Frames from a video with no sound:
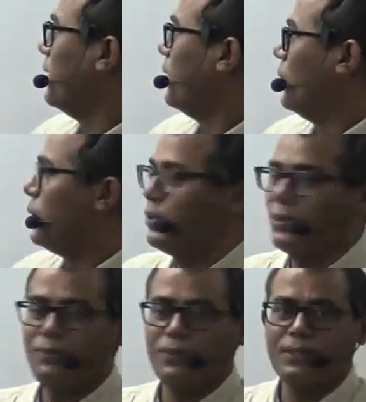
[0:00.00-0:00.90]
No issue.
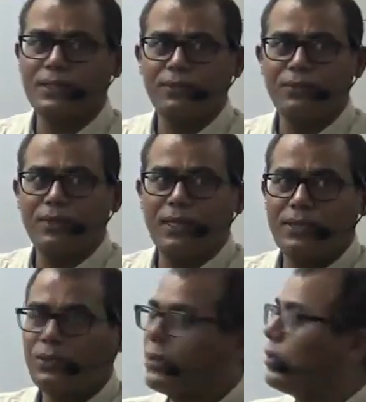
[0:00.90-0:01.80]
The first thing we would like
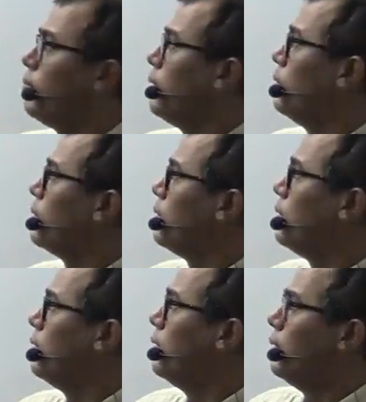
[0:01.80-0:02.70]
to talk about
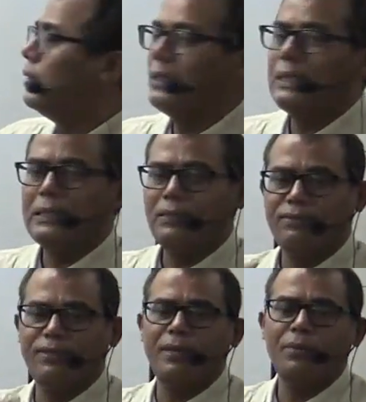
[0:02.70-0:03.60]
the
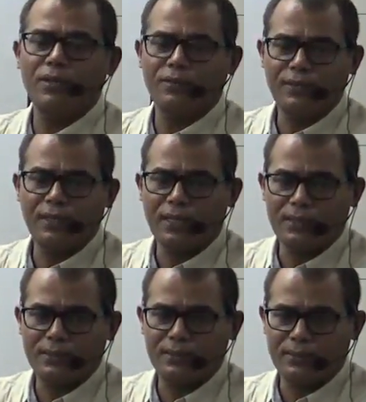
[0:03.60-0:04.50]
framing of the
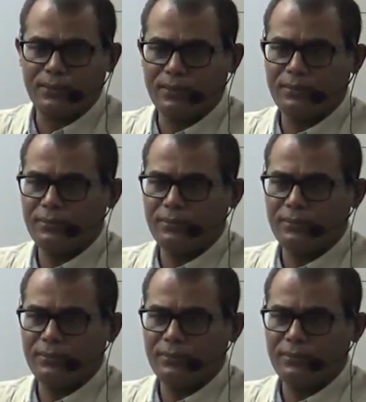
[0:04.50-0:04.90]
answers.